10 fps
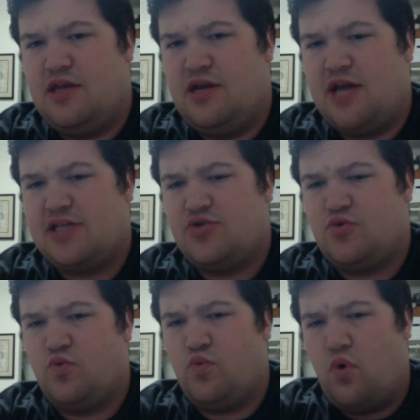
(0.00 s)
next
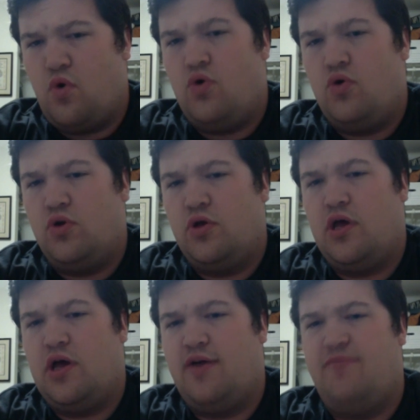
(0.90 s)

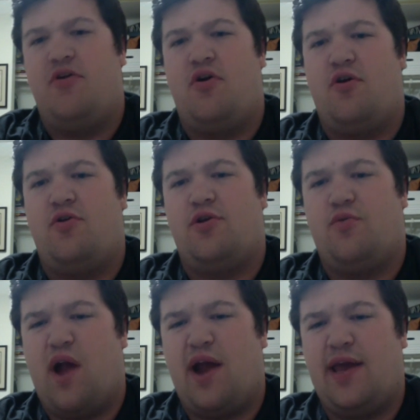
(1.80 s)
role of art and
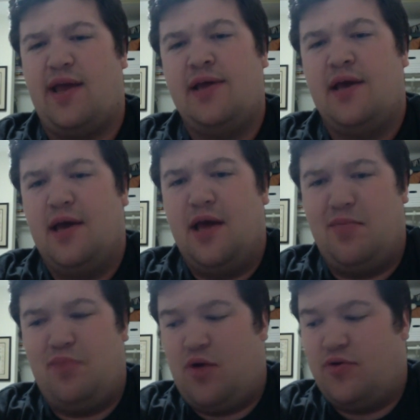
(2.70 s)
writing
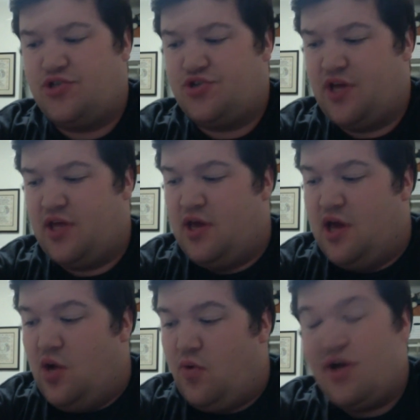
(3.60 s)
and poetry.
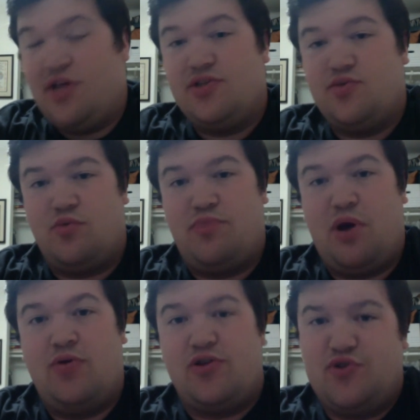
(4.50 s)
We're going to use the word
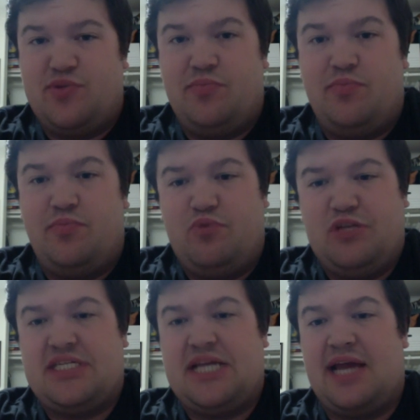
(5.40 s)
poetry to
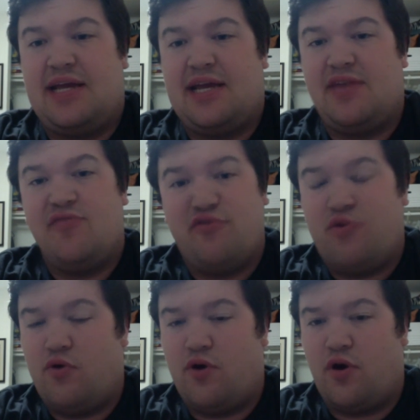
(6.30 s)
stand in
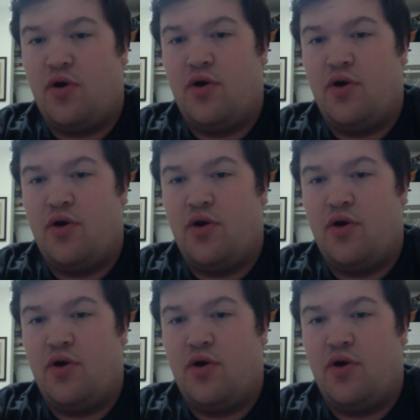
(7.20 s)
for